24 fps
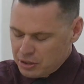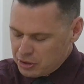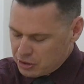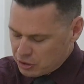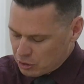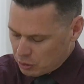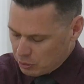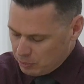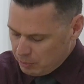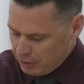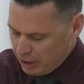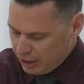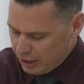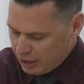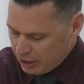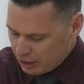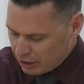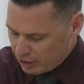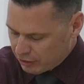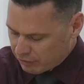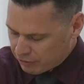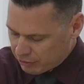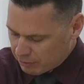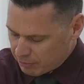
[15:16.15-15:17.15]
So
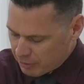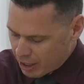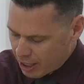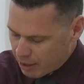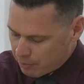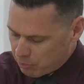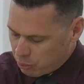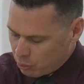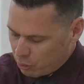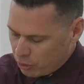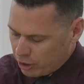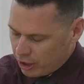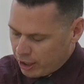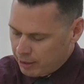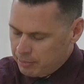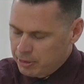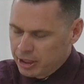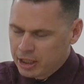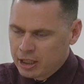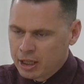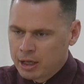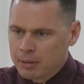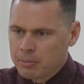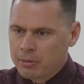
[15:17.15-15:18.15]
immediately from that point, I
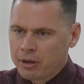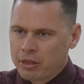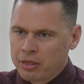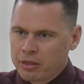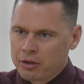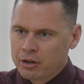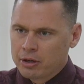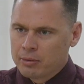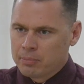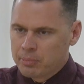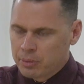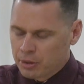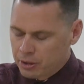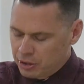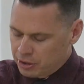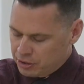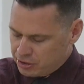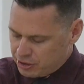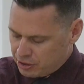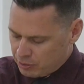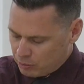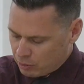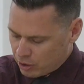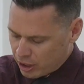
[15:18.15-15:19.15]
become a third
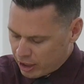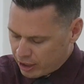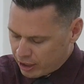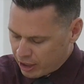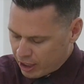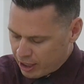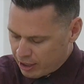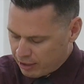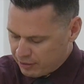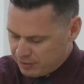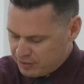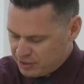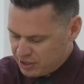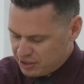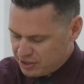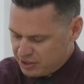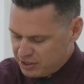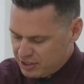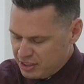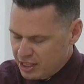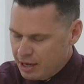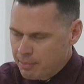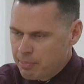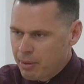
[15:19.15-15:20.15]
person where I kind of
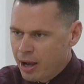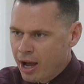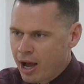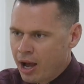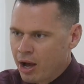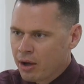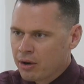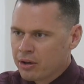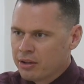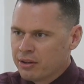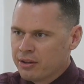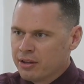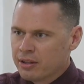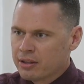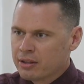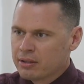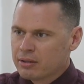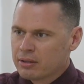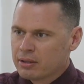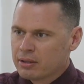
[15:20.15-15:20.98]
just step out of